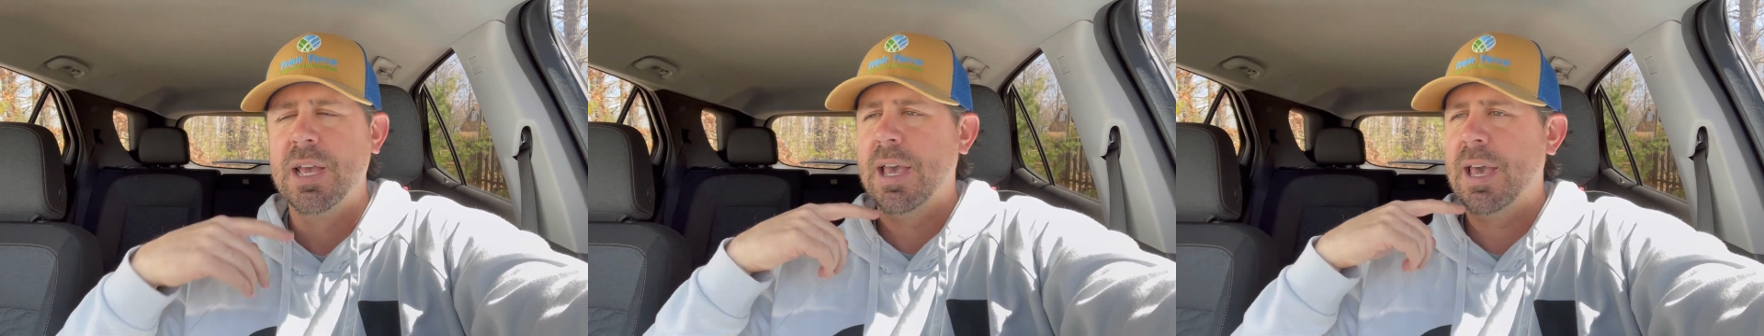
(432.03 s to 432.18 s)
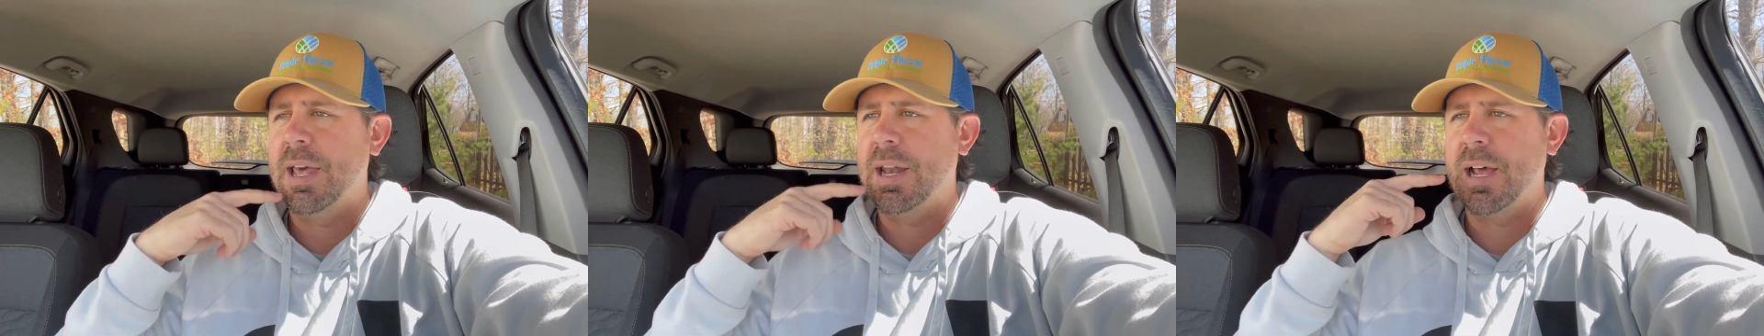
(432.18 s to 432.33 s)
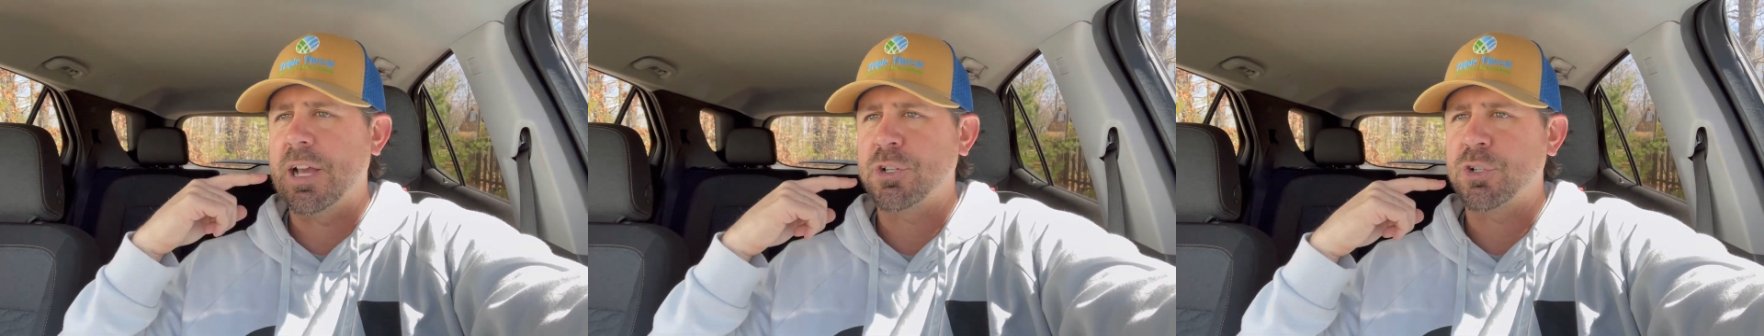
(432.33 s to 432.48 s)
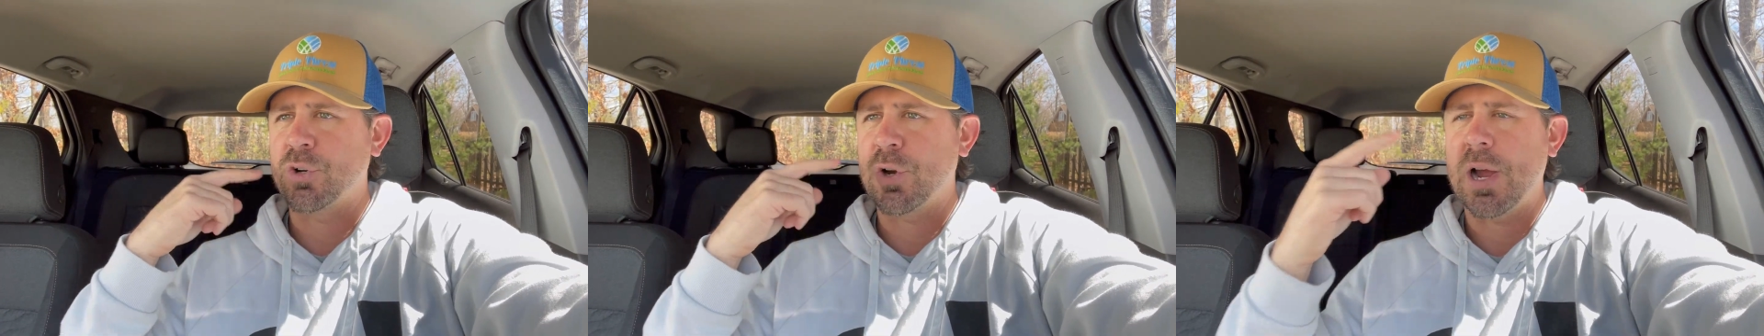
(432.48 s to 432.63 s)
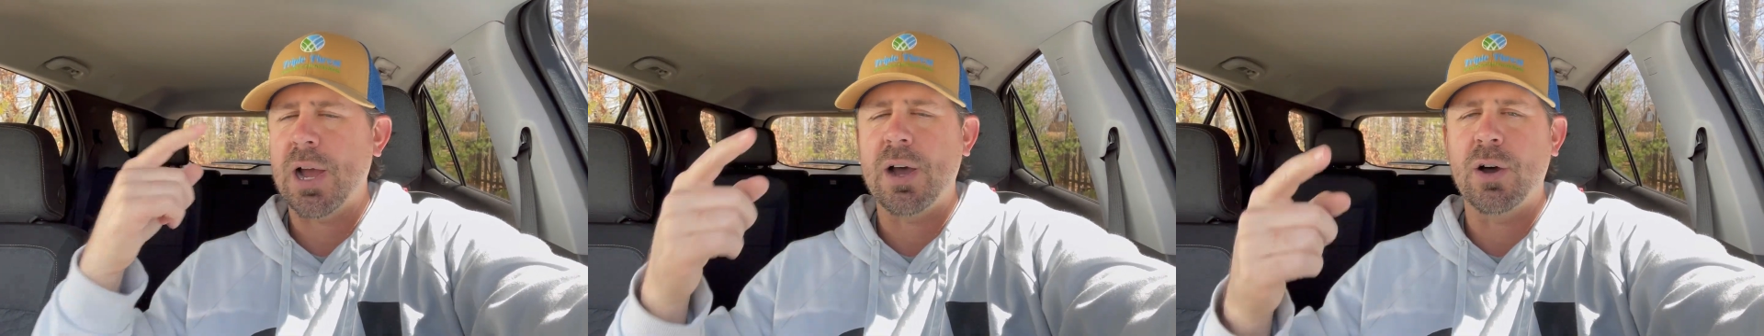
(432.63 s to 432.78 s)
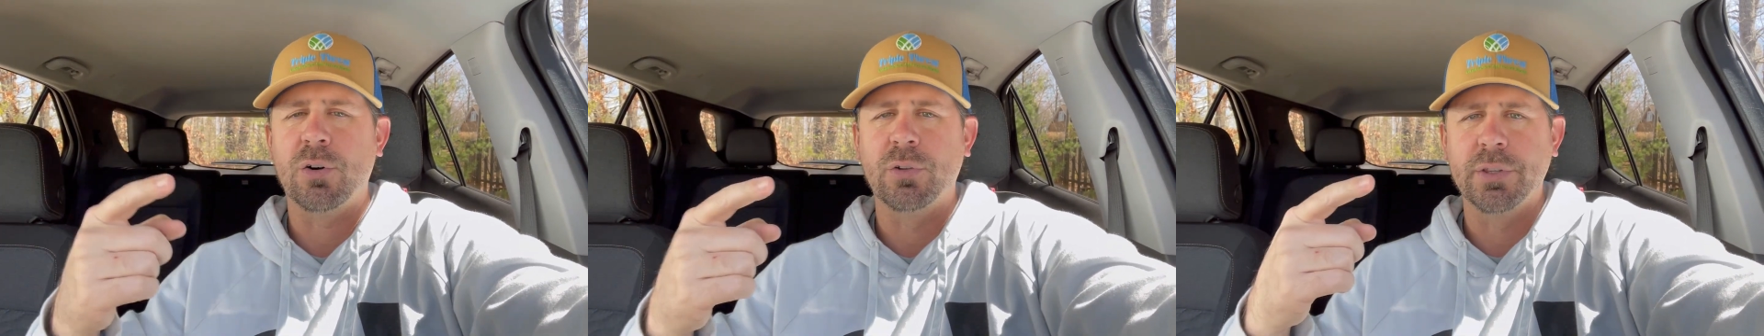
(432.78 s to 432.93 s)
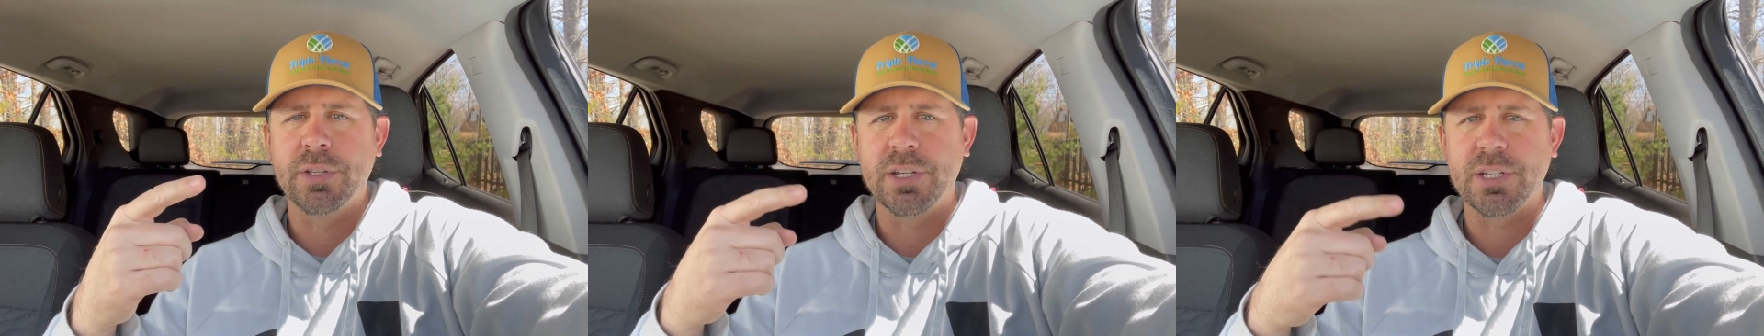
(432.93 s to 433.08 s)
and I try
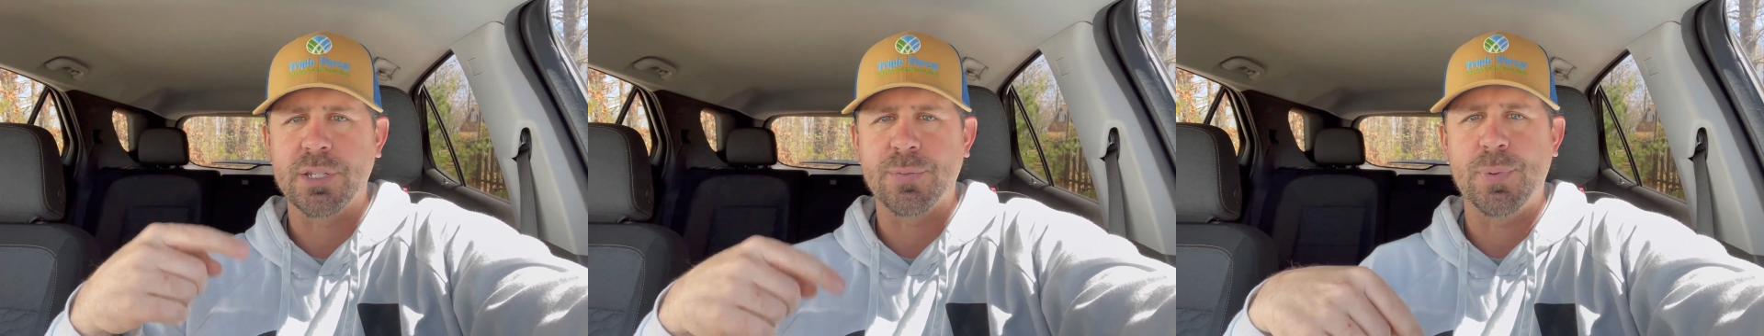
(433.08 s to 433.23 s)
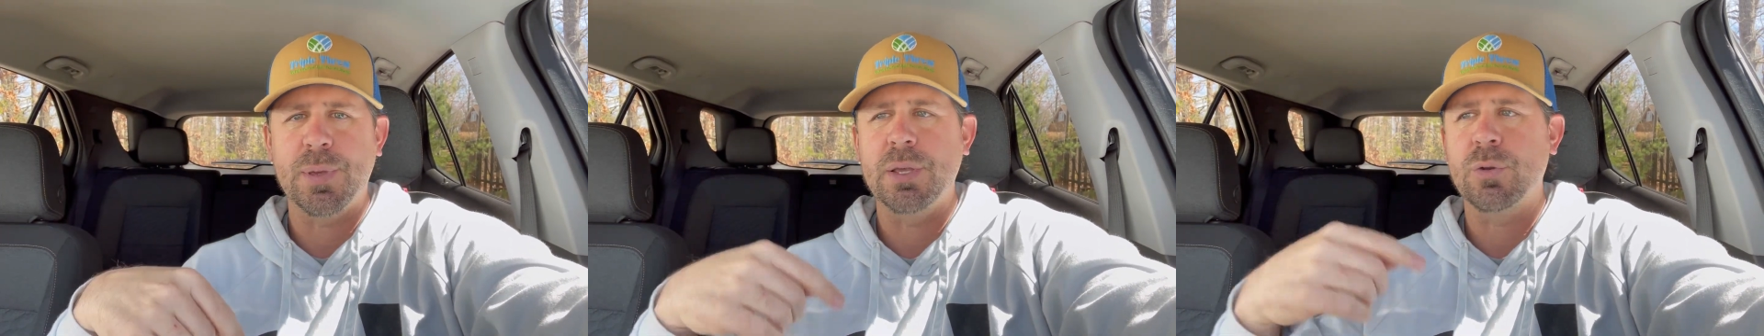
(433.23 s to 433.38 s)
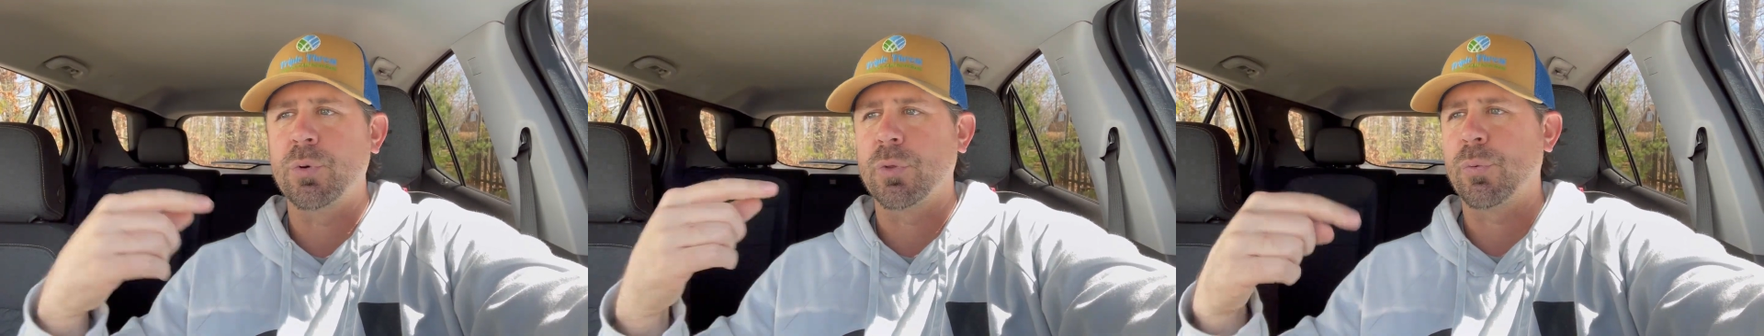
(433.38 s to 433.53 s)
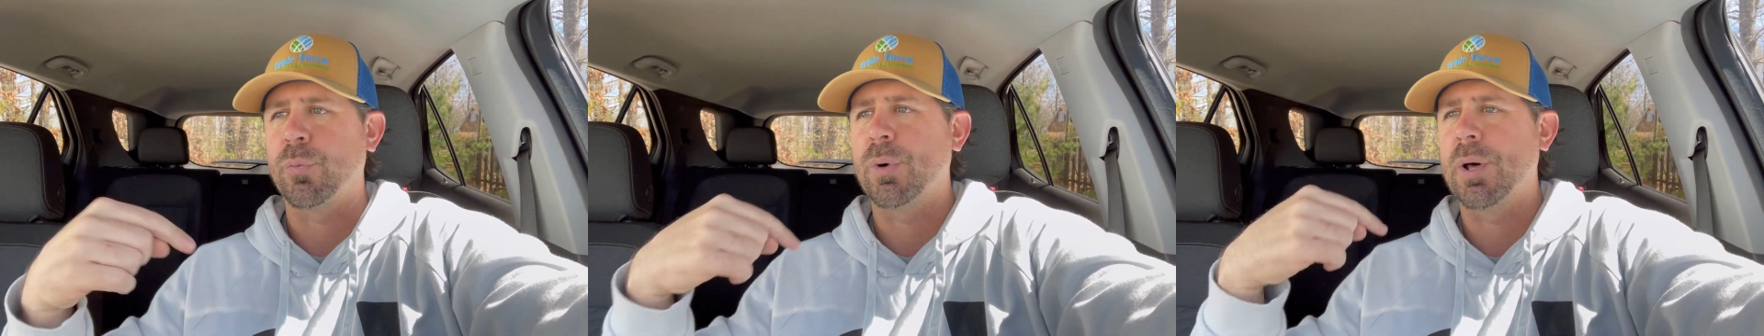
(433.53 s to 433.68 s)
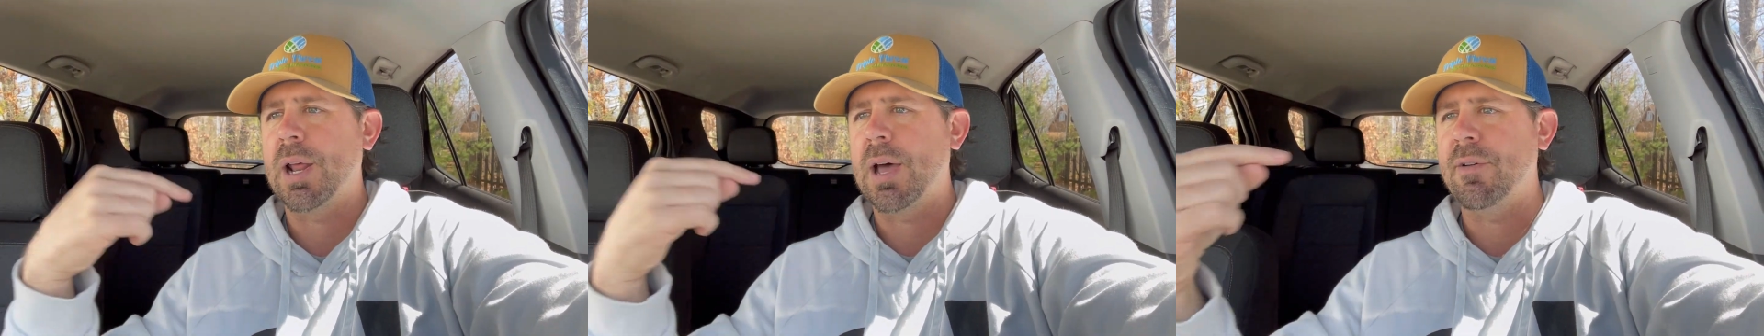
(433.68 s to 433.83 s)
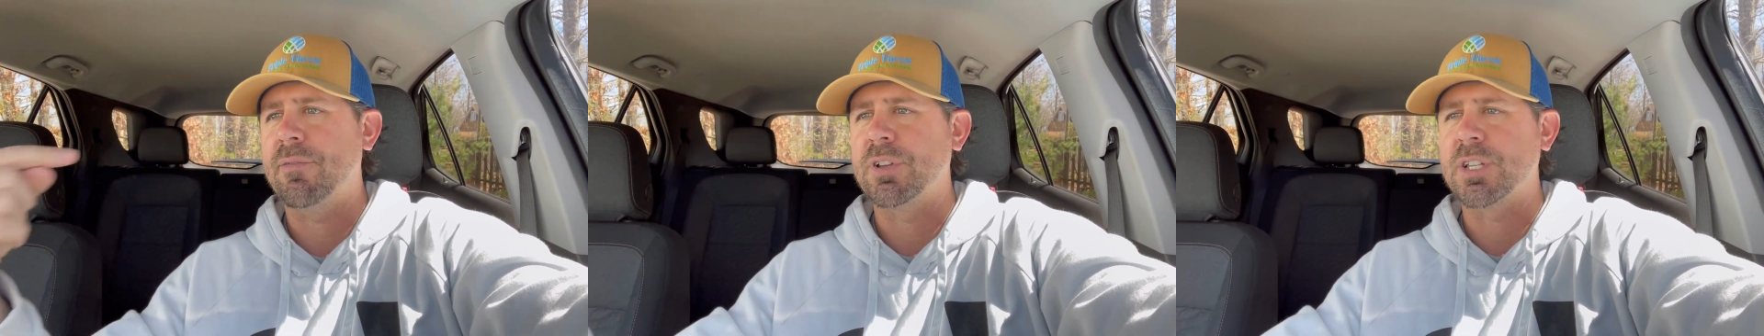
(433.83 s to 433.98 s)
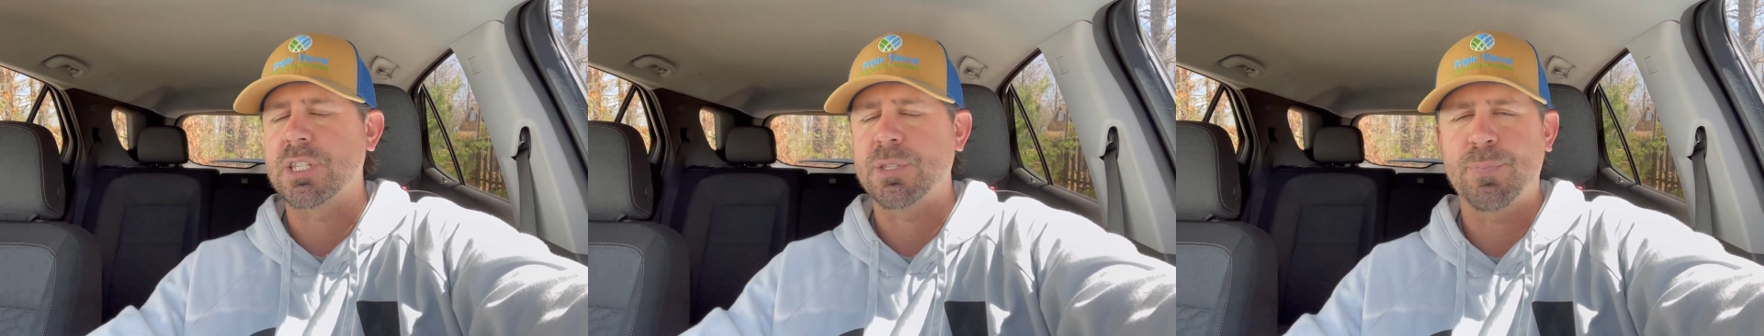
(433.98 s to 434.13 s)
only to speak with what
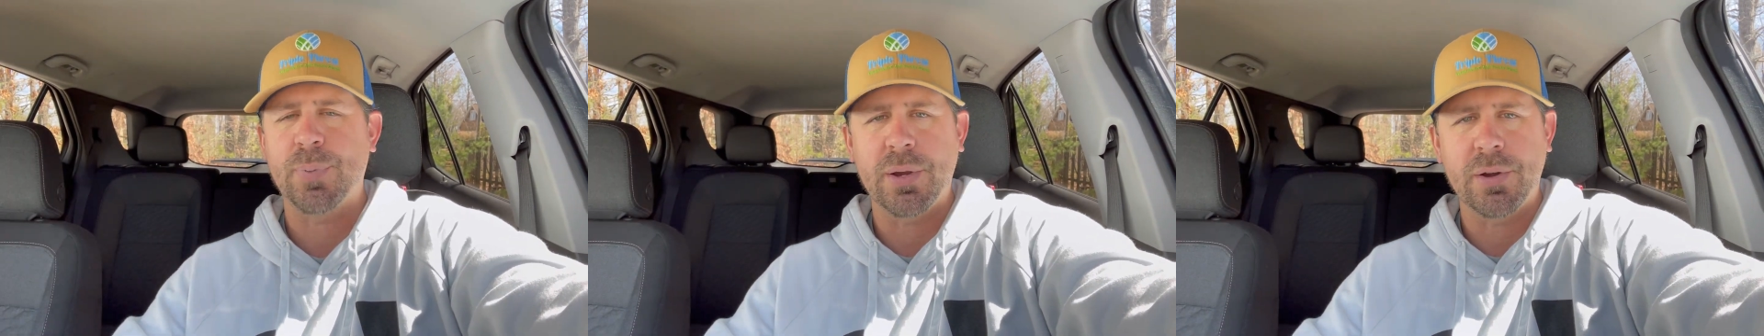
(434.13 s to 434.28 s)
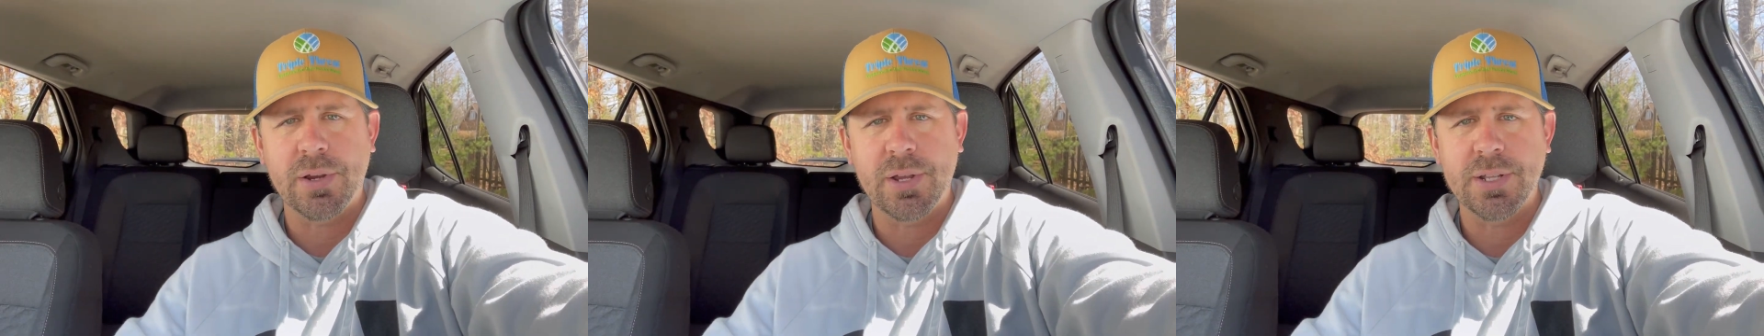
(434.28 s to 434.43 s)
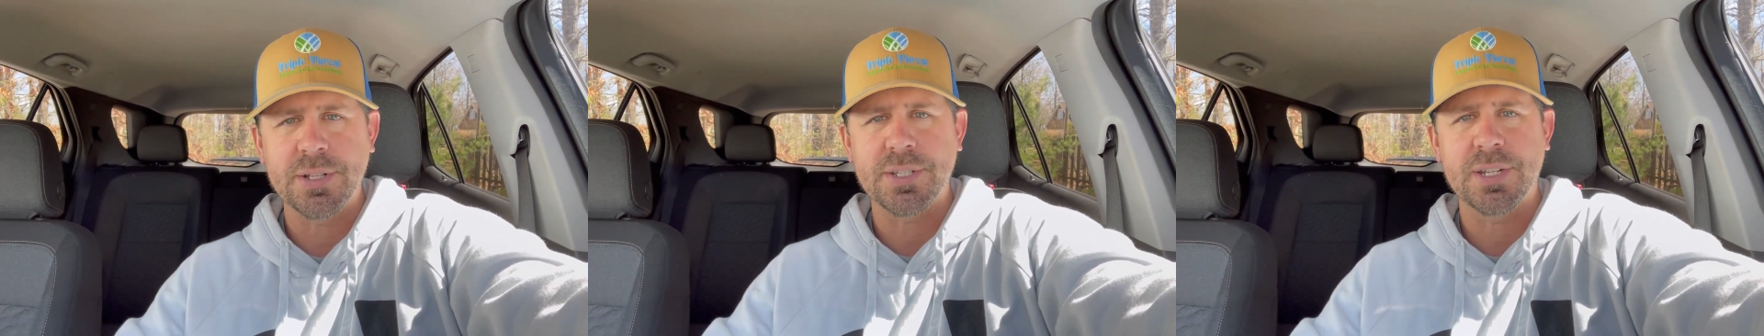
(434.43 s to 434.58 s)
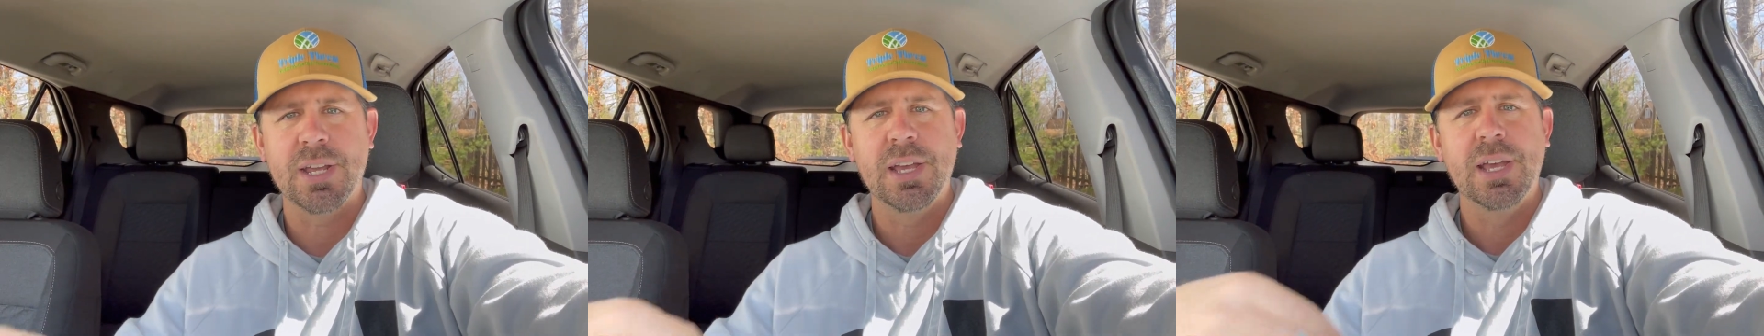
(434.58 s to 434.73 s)
I've experienced